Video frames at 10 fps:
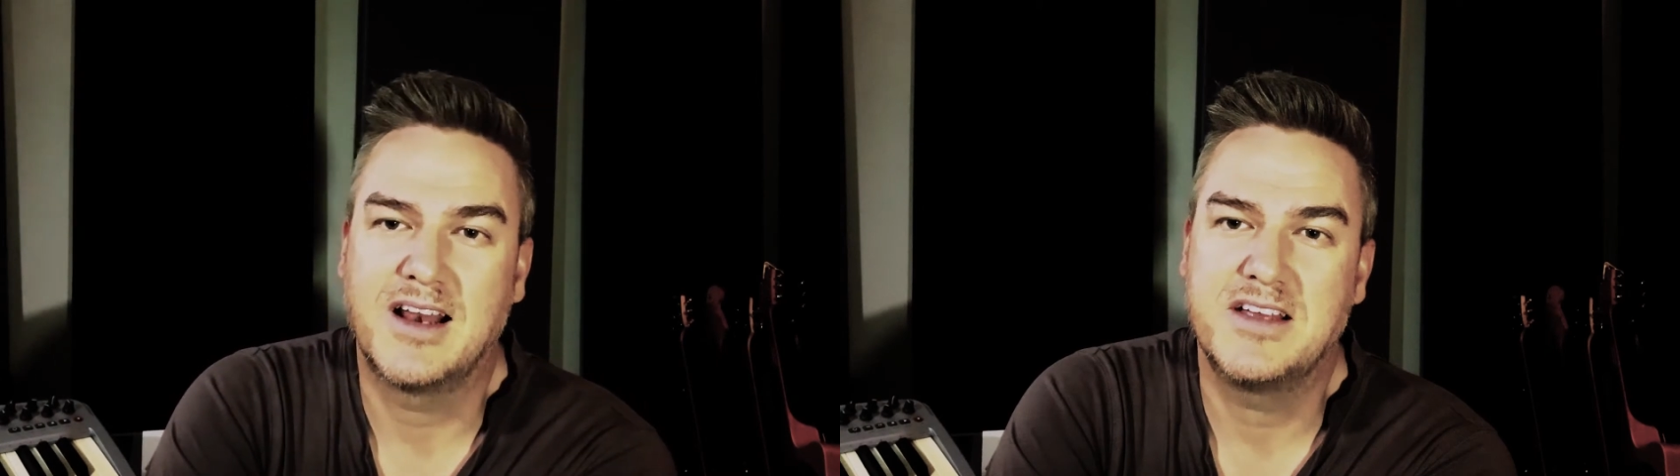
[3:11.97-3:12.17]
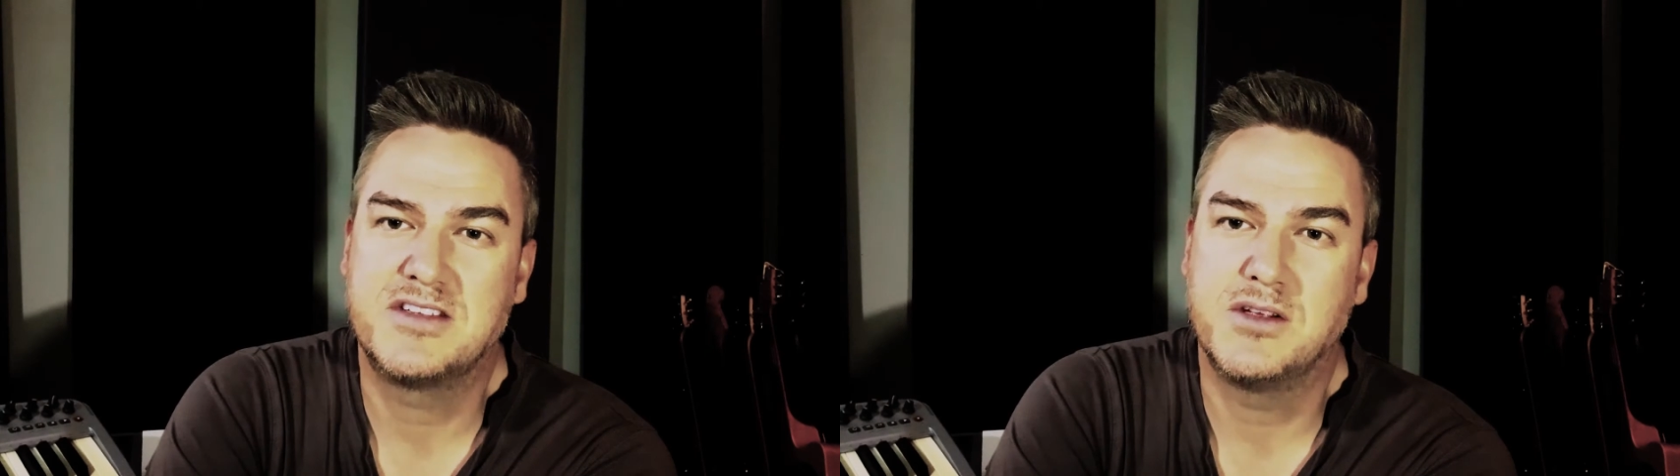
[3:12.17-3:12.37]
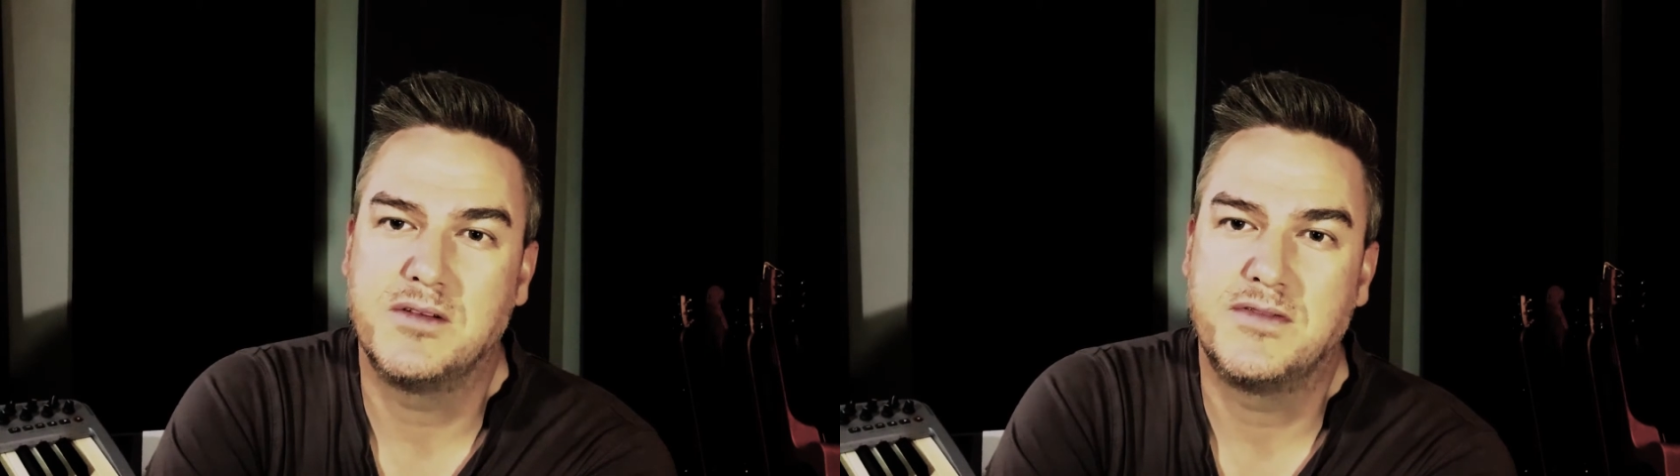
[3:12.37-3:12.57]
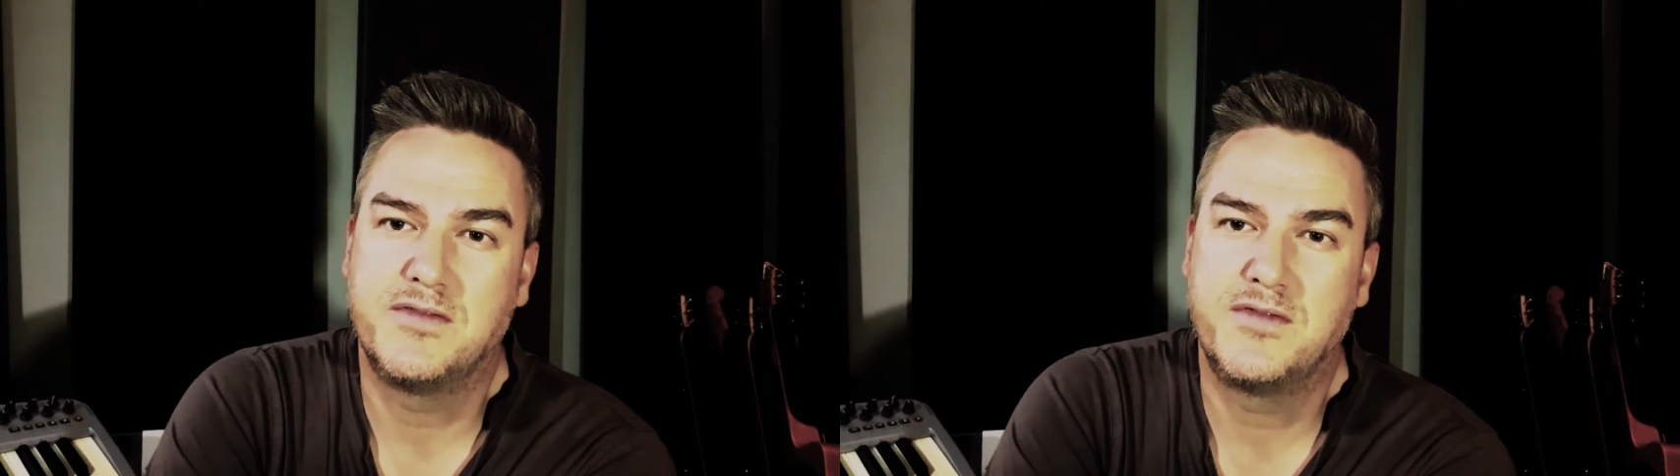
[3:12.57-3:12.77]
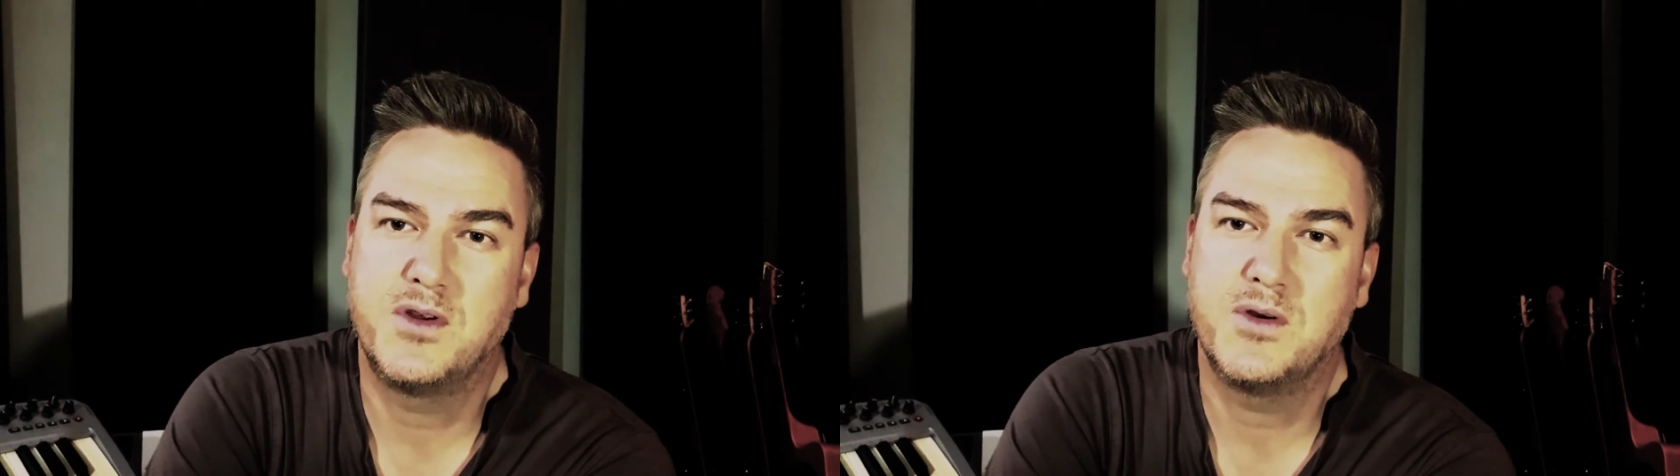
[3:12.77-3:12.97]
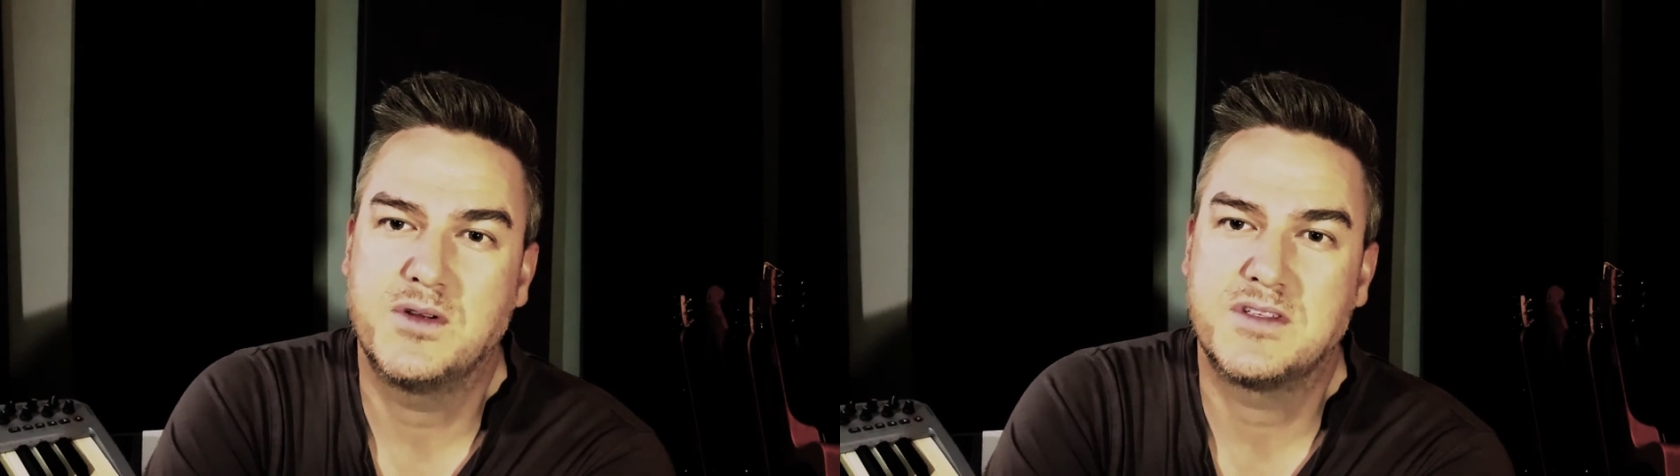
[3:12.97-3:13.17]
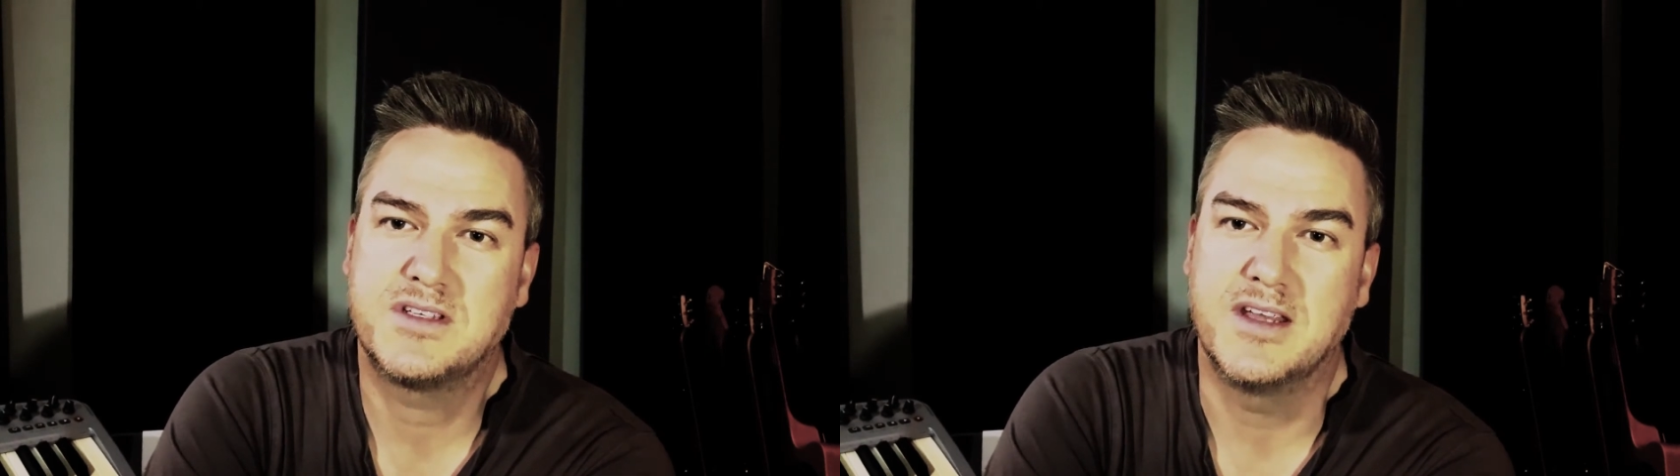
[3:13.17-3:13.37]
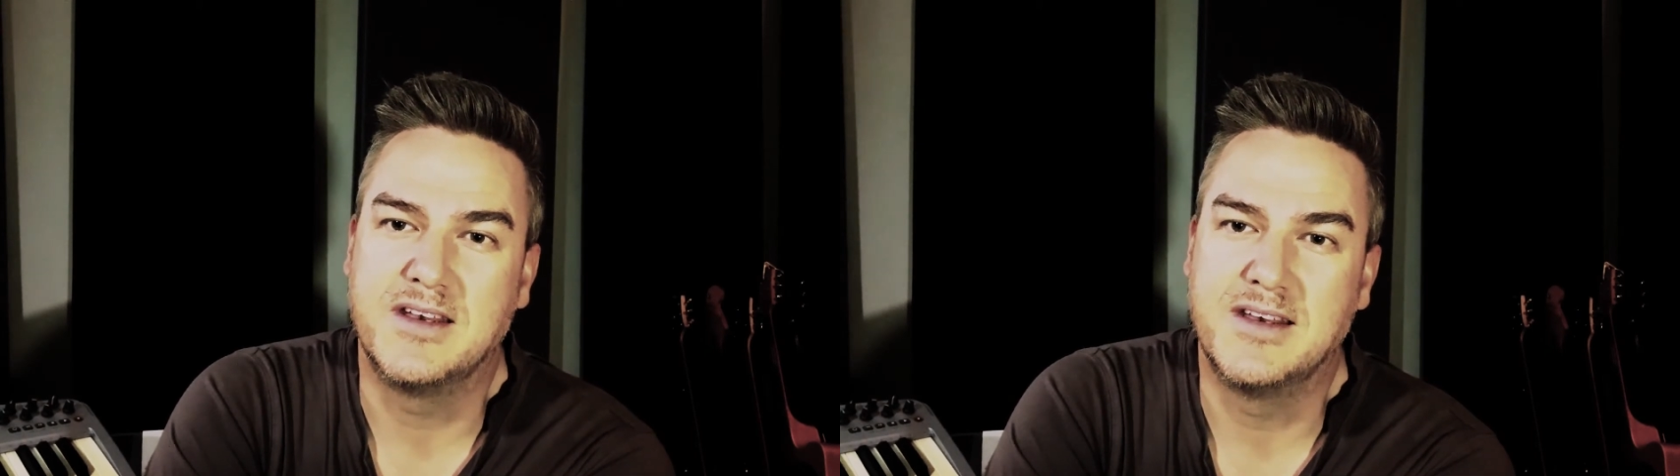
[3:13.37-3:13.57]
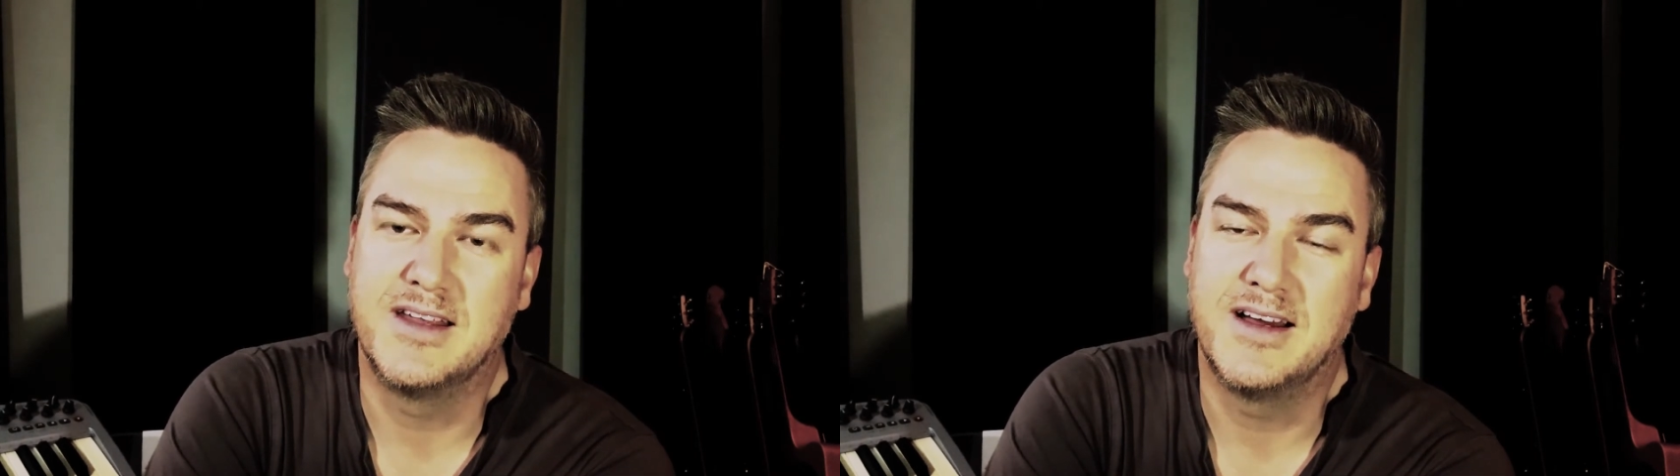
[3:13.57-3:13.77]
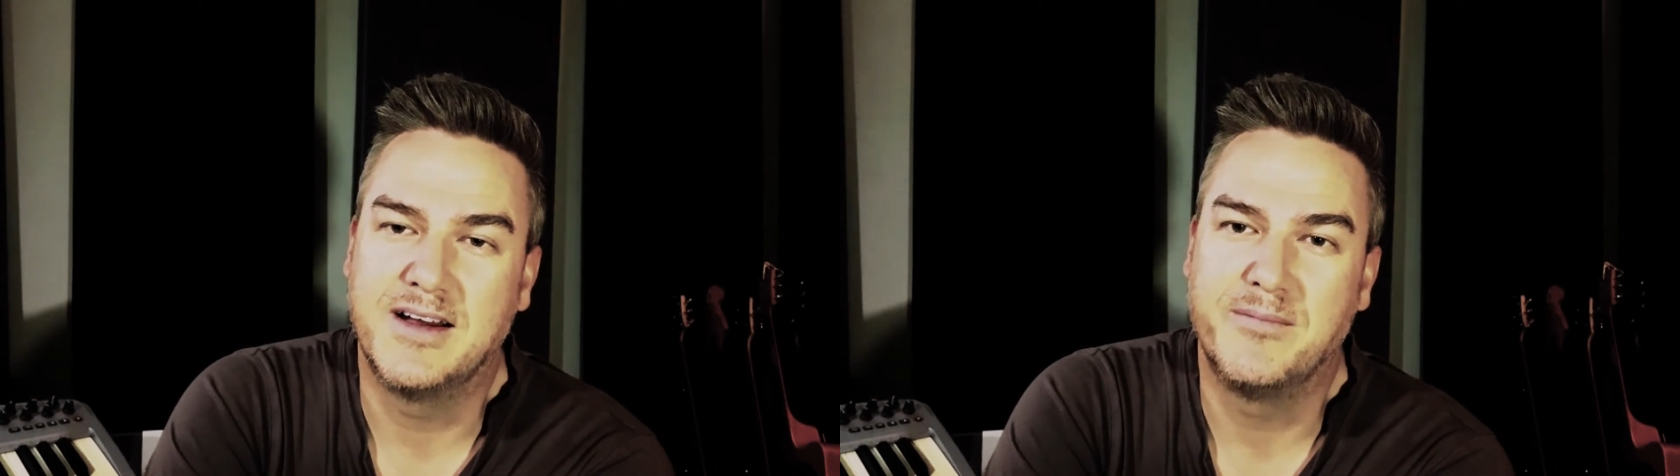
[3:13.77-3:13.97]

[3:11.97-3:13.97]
glacial fjords and